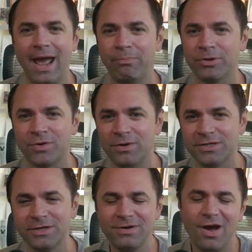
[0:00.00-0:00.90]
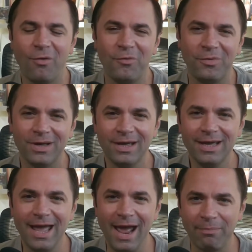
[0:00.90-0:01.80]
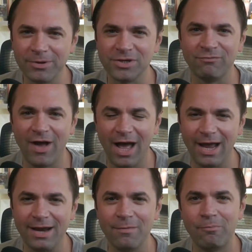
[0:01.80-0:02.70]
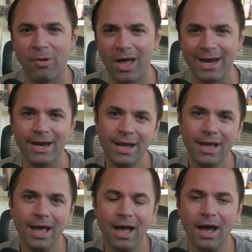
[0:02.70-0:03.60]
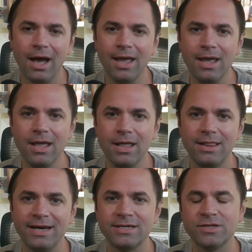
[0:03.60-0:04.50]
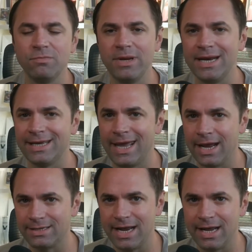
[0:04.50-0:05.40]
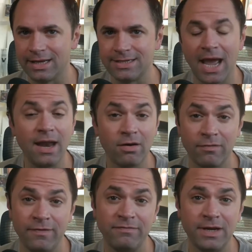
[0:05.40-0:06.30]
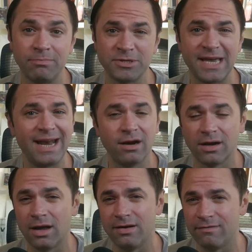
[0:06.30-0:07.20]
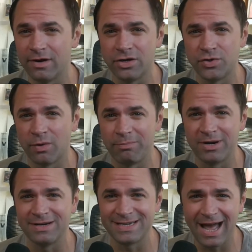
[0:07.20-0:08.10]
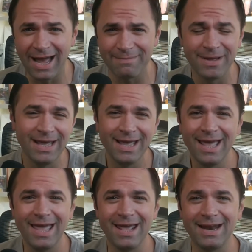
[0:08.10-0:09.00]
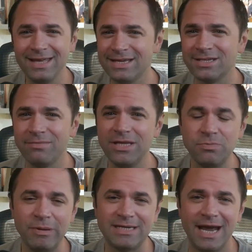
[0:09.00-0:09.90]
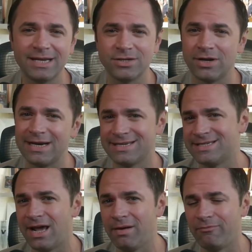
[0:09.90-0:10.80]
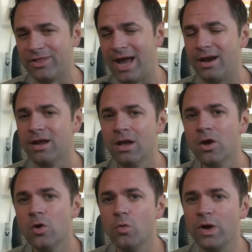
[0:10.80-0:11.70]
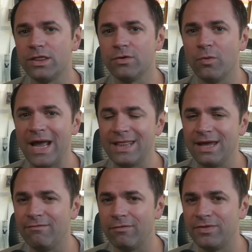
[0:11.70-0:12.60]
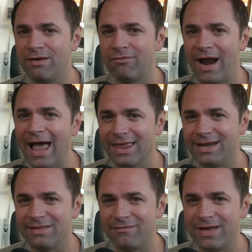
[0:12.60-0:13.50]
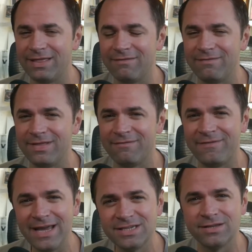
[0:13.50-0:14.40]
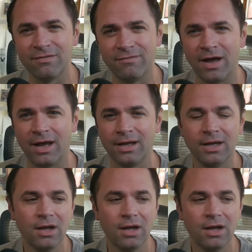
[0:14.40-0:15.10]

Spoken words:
Apple's going to zero? No, Apple's fine, but that doesn't mean it can't take a 10 or 15% haircut in a very short period of time. And I think some of these big techs are kind of set up for that with the way they've rallied in the face of a